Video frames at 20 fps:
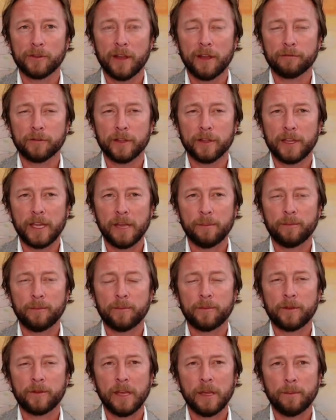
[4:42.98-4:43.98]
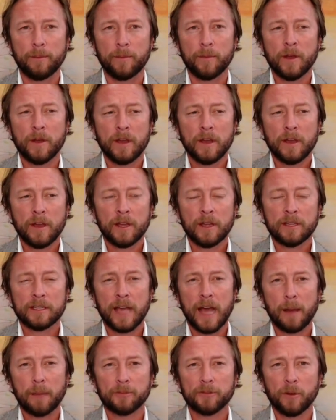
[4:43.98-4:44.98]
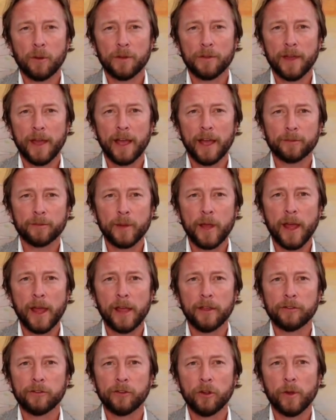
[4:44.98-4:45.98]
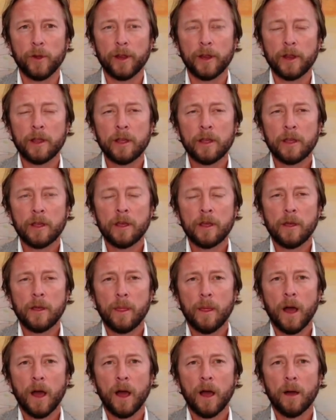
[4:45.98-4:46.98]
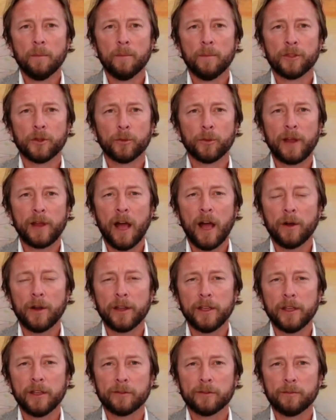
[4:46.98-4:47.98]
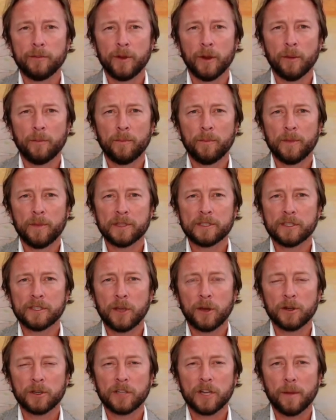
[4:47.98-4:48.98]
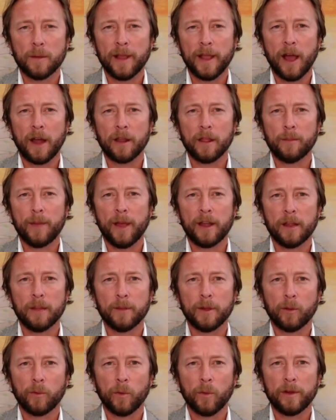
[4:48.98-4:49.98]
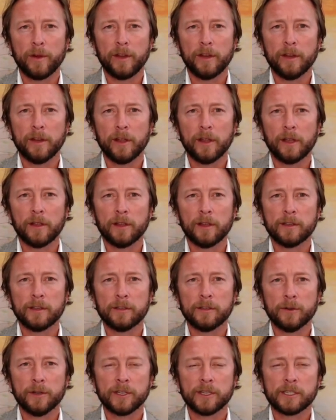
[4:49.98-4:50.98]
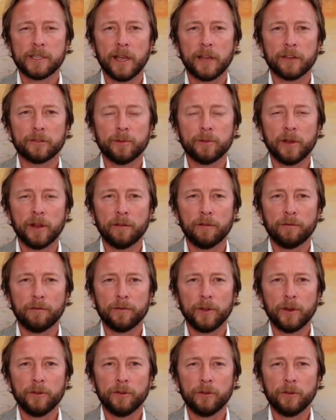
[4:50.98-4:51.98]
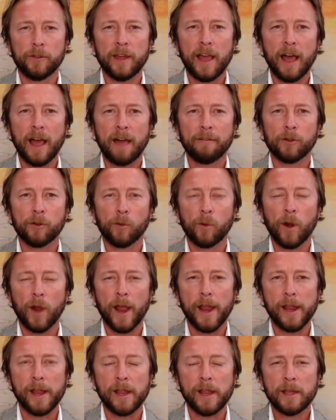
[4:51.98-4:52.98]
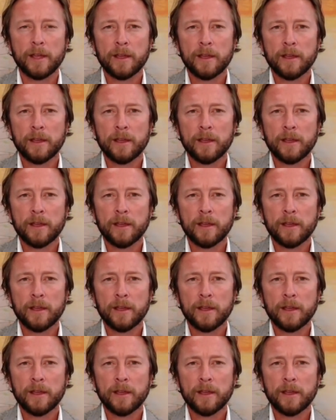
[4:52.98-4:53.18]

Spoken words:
I would definitely keep tabs on what the SBA is doing. But the reality is, business owners coming out of the pandemic really need to do an assessment of, do they have the right